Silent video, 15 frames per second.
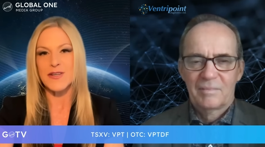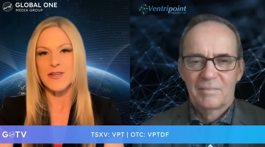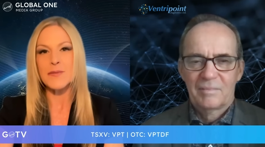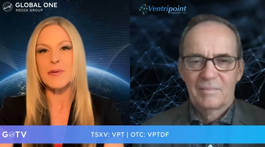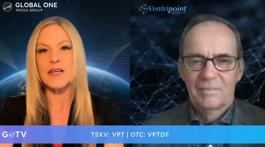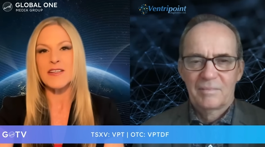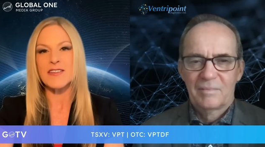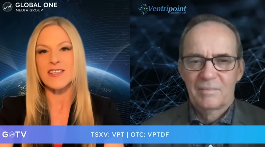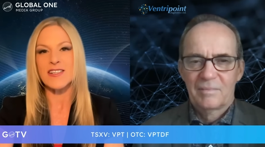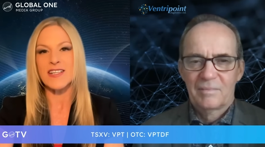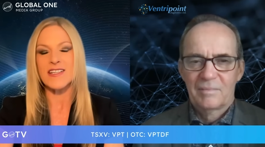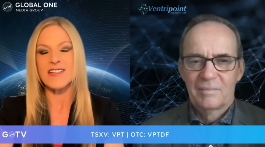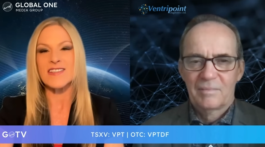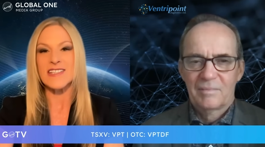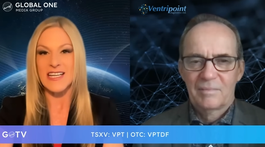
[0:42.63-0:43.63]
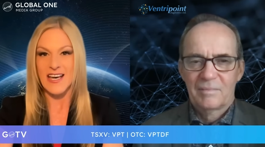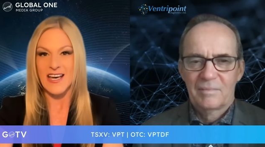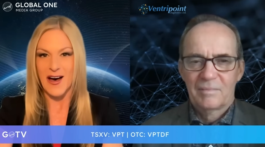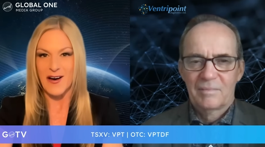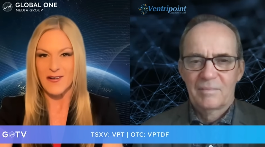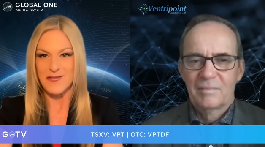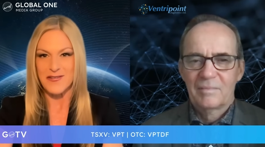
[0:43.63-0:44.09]

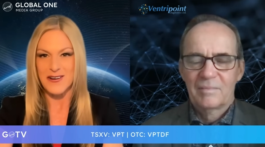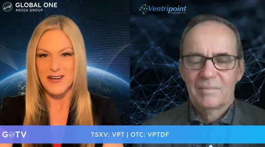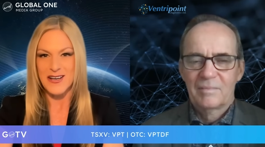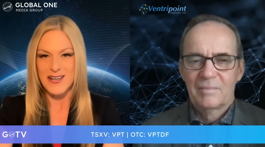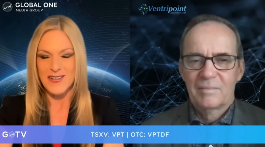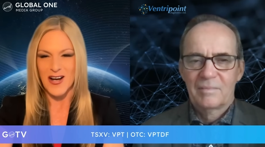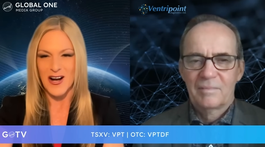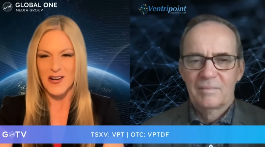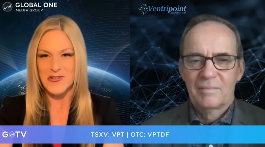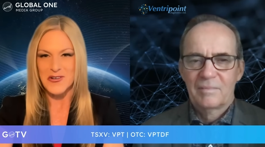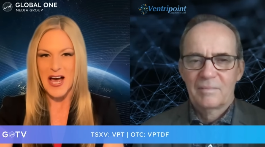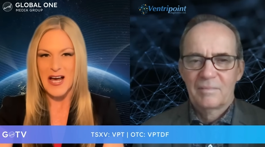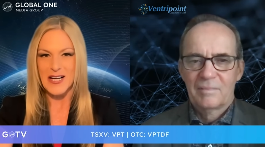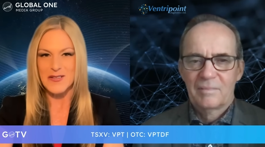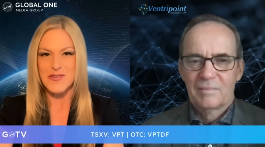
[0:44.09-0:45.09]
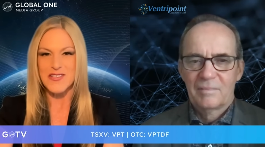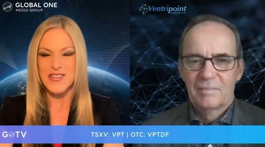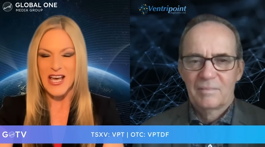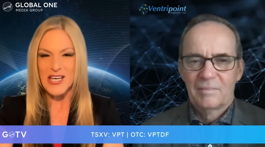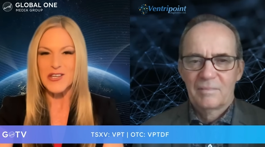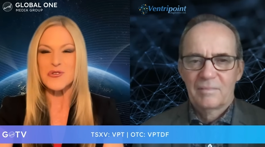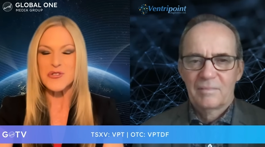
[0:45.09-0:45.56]
Speaker 1: VPTDF. Dr. Adams,
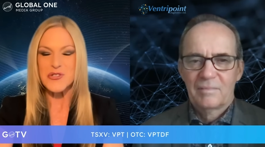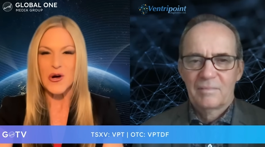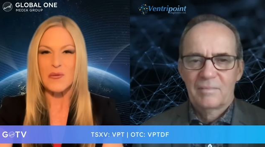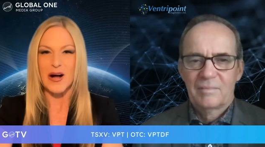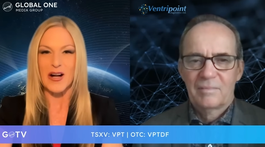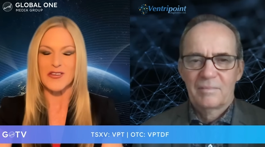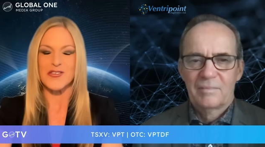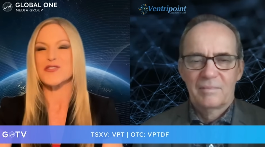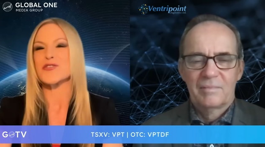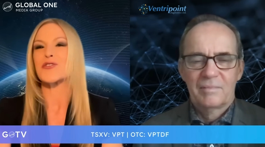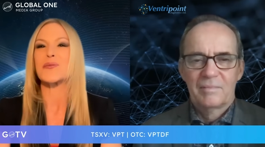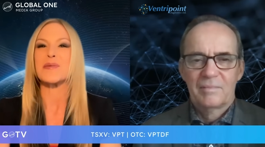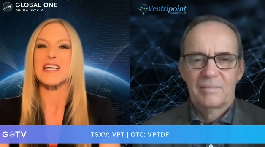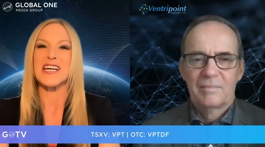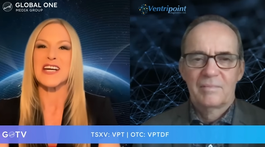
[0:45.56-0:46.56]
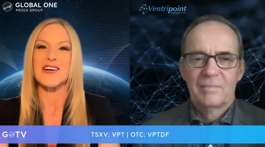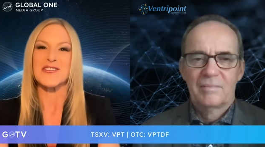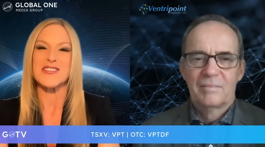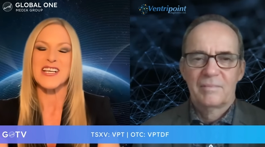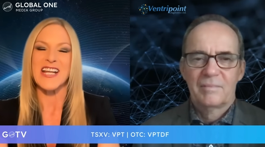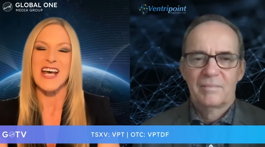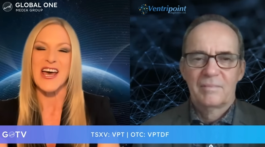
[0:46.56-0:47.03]
thank you so much for being
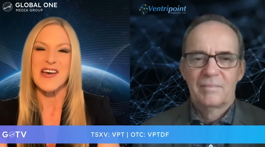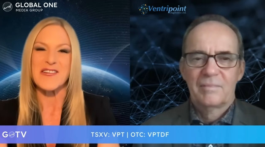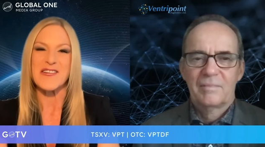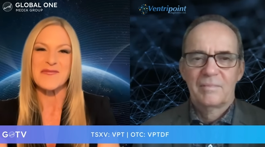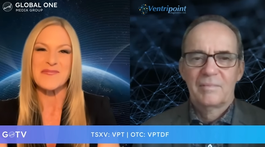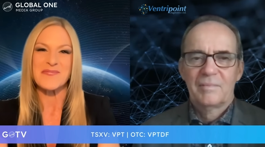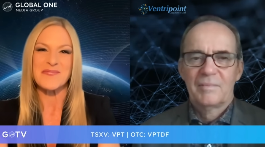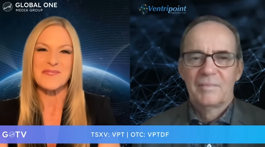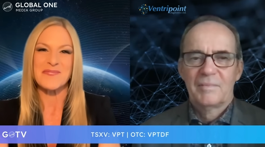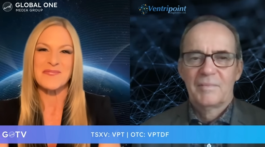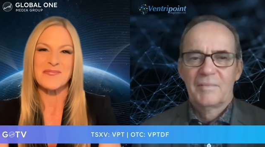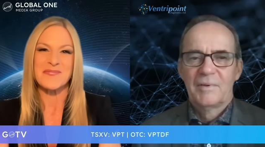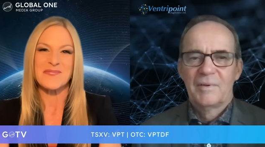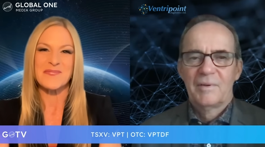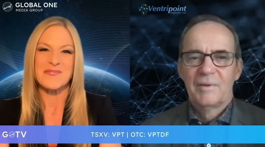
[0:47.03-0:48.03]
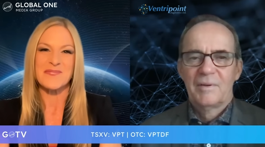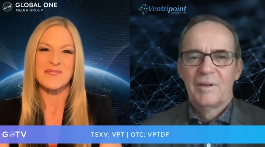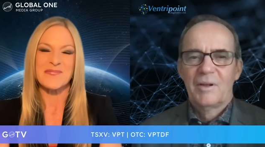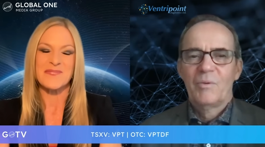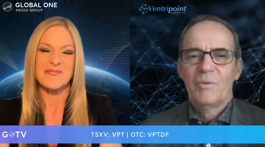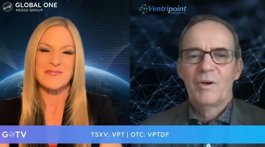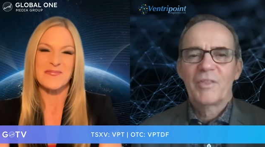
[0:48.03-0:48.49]
here today.
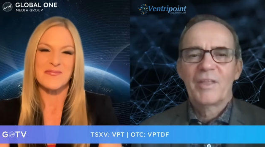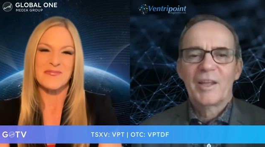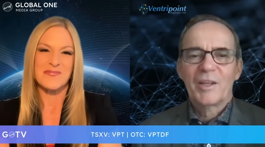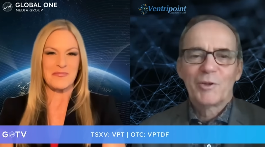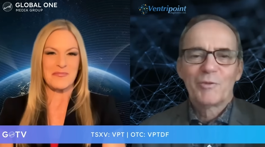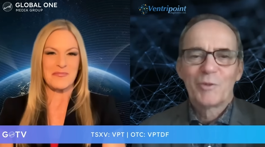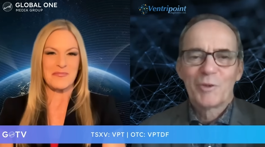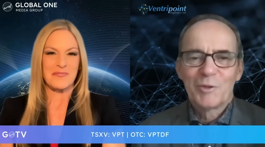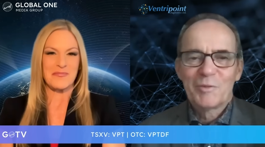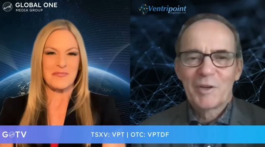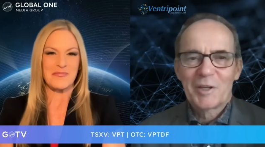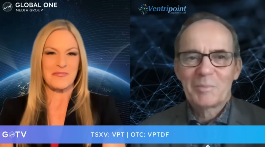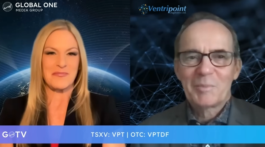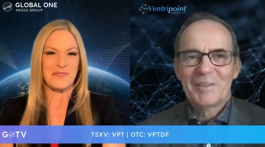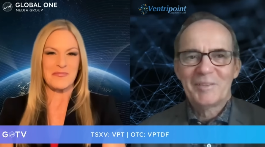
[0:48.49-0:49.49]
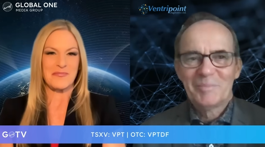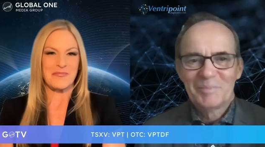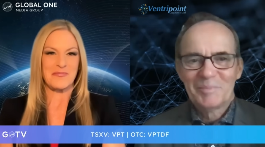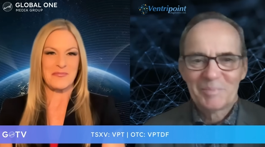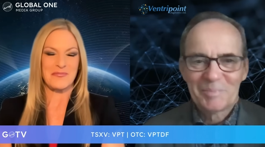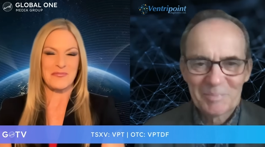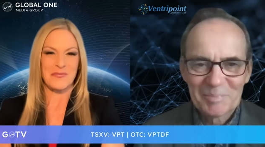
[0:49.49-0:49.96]
Speaker 2: Well, thank you for inviting me.
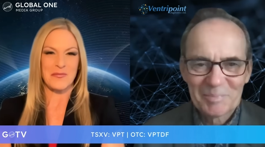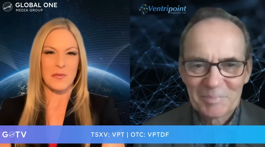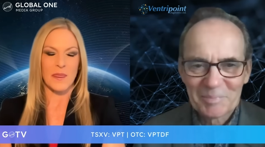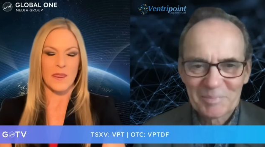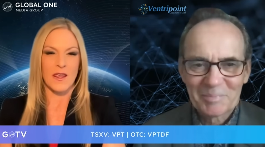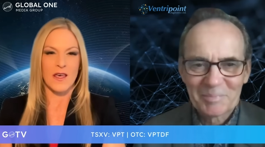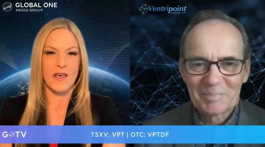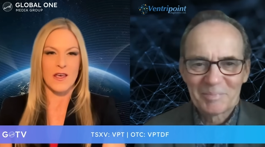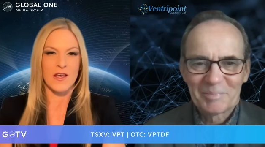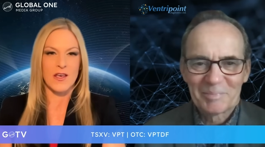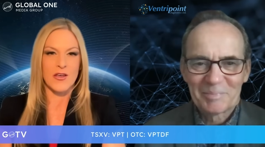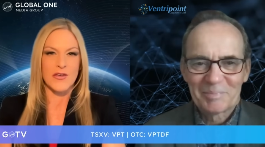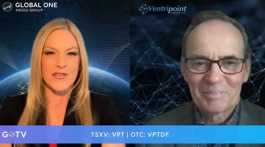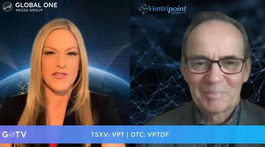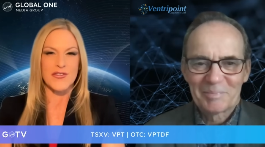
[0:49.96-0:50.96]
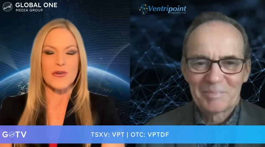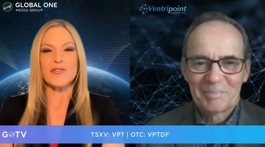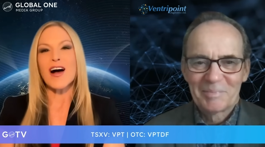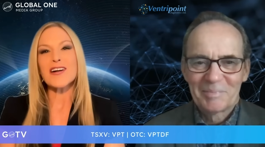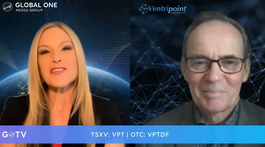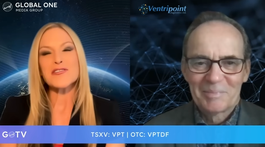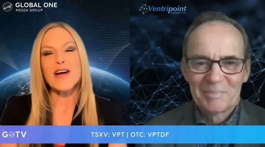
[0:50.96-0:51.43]
Speaker 1: So,
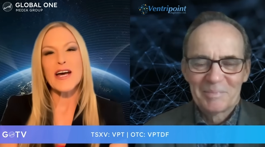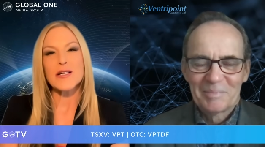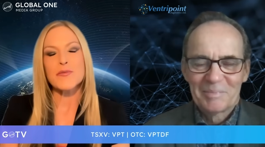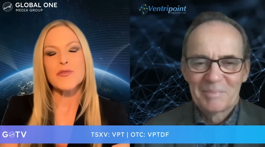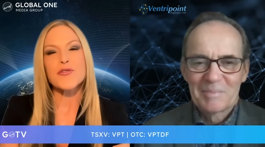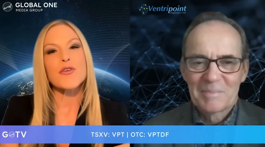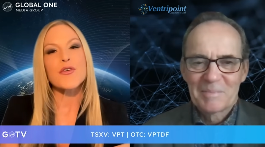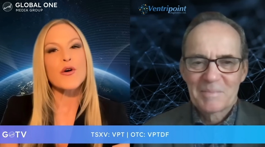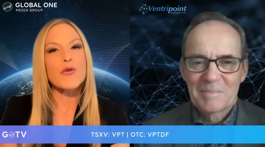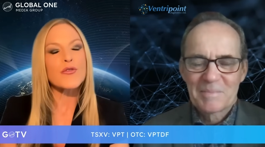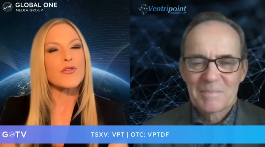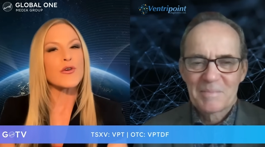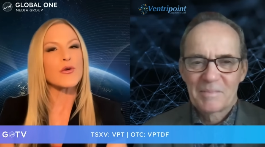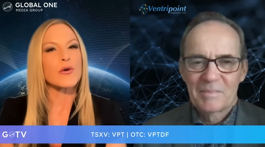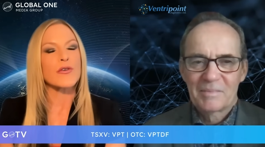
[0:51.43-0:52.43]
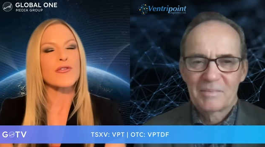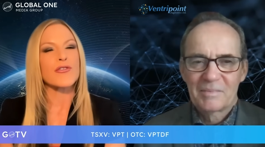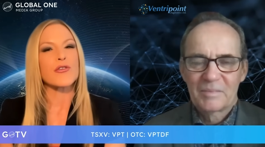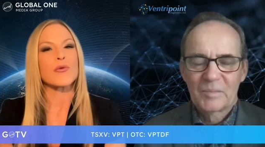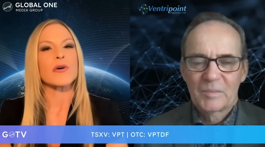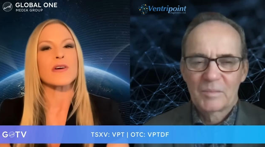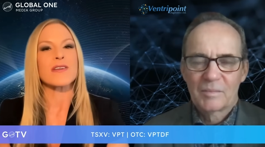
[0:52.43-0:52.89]
Dr. Adams, for those
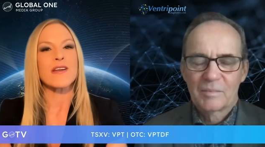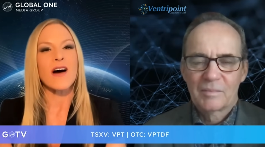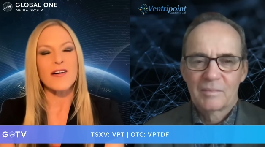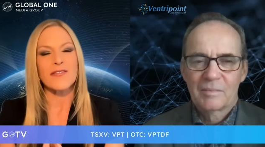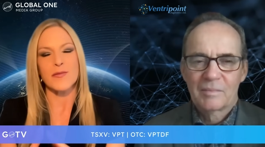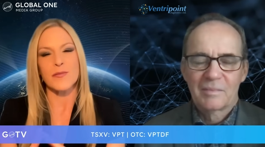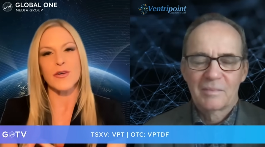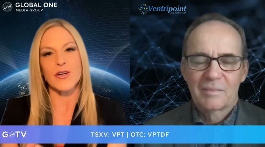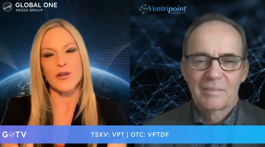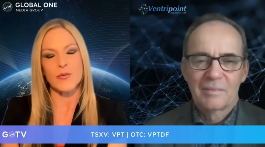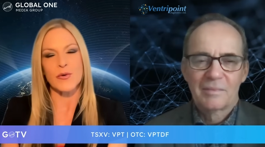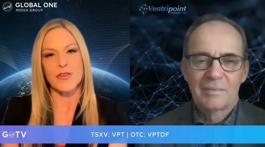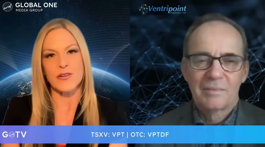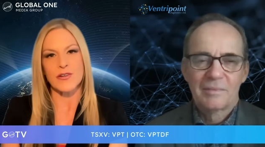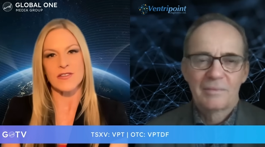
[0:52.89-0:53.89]
viewers who are not familiar with your